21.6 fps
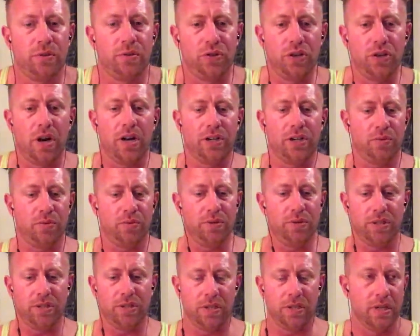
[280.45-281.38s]
So
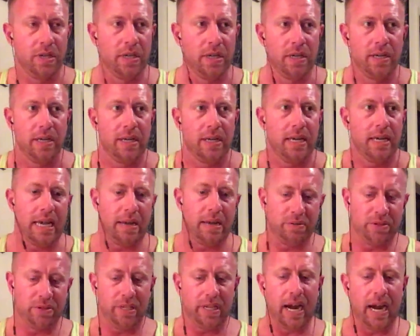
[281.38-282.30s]
Josh was
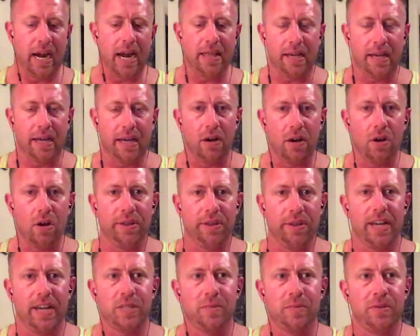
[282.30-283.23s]
the guy that got
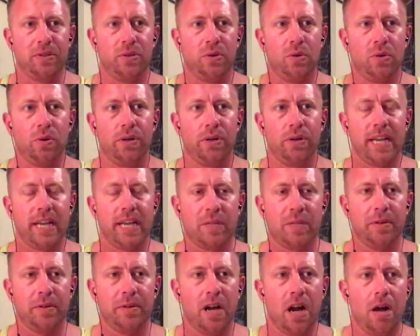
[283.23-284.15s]
all the X-Men toys,
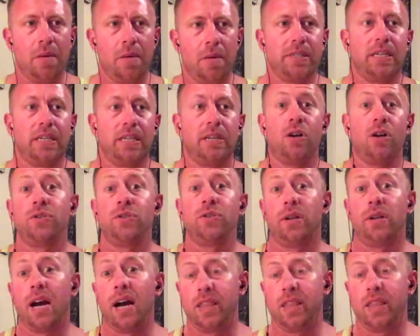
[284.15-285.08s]
X-Men comics, and
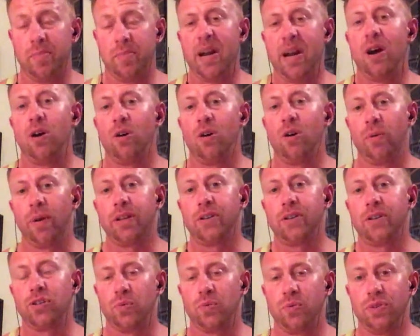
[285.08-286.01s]
also got the Power
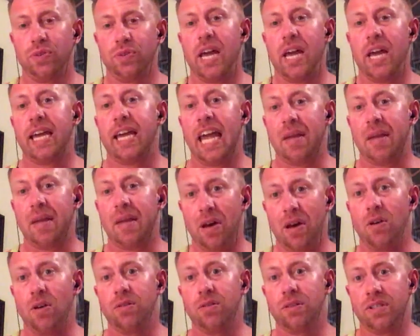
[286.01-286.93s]
Rangers when they
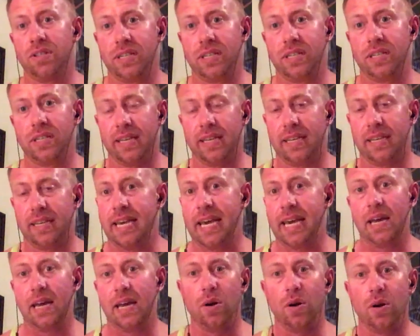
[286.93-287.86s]
came out on the scene. Like
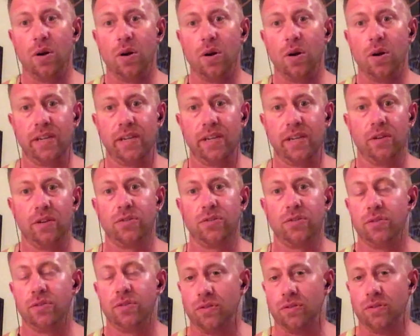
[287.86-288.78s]
he had all the
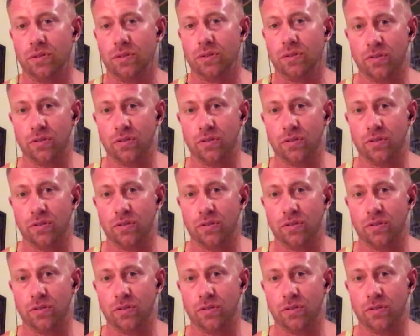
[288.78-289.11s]
figures, the